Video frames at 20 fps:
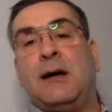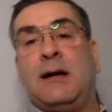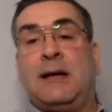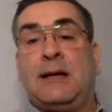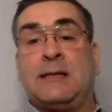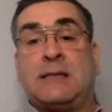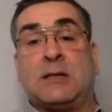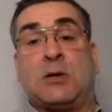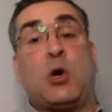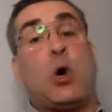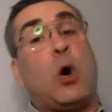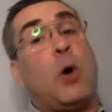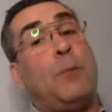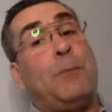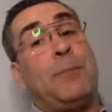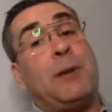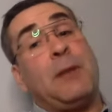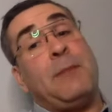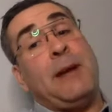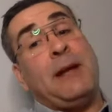is a
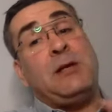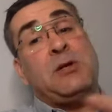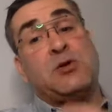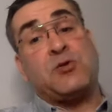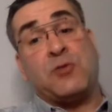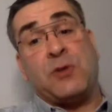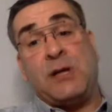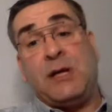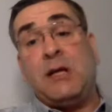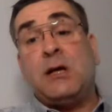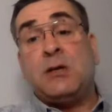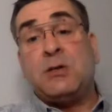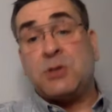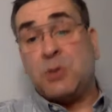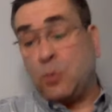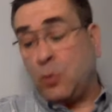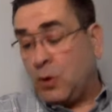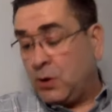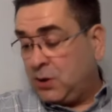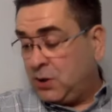complementary
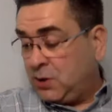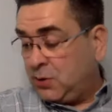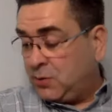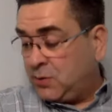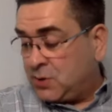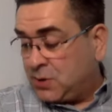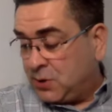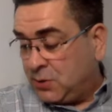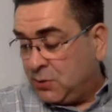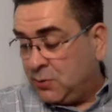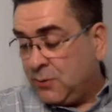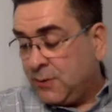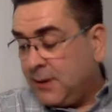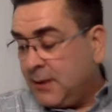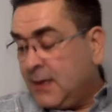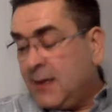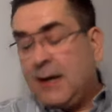to what you do.